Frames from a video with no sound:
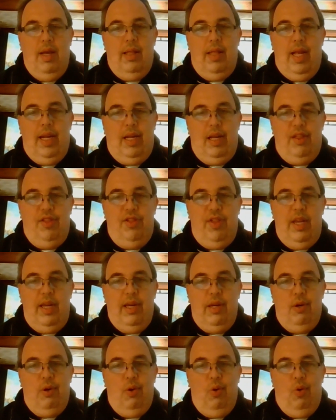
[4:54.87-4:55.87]
like a
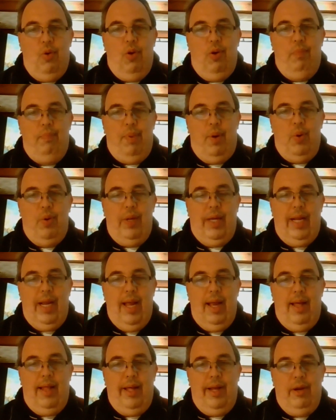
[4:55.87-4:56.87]
theater or a bowling
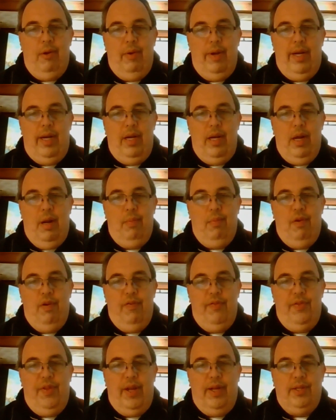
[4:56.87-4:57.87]
alley or any number
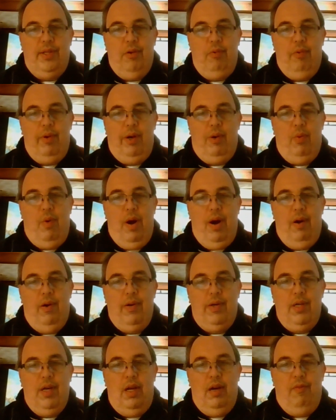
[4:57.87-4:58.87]
of things that require
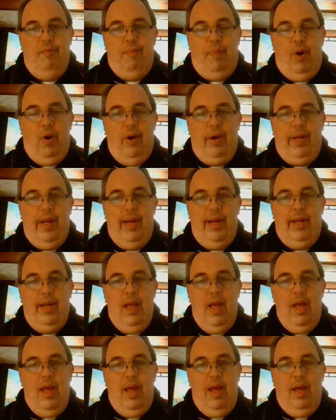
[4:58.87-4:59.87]
a ton of parking.
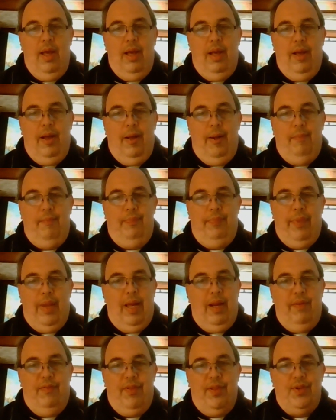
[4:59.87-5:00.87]

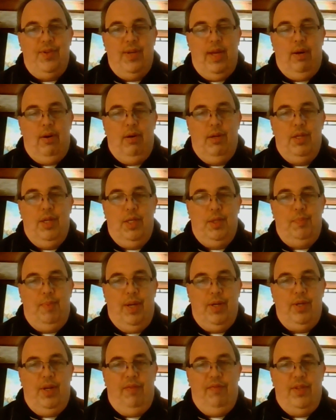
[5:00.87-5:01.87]
and if the center,
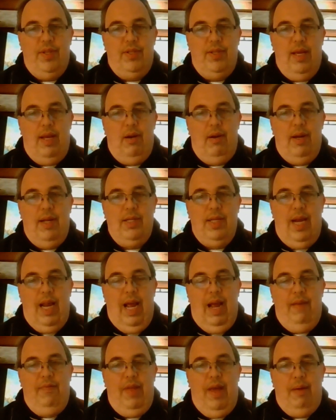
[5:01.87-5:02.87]
especially if the center doesn't
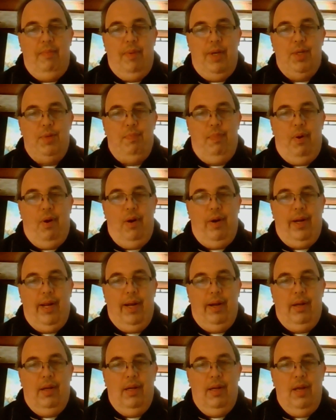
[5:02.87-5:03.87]
have that much
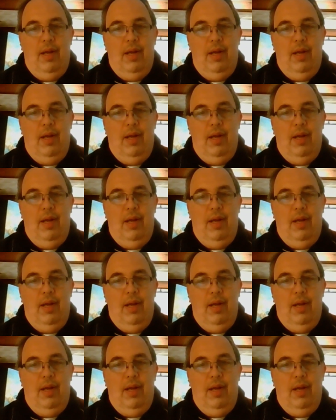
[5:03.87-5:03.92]
parking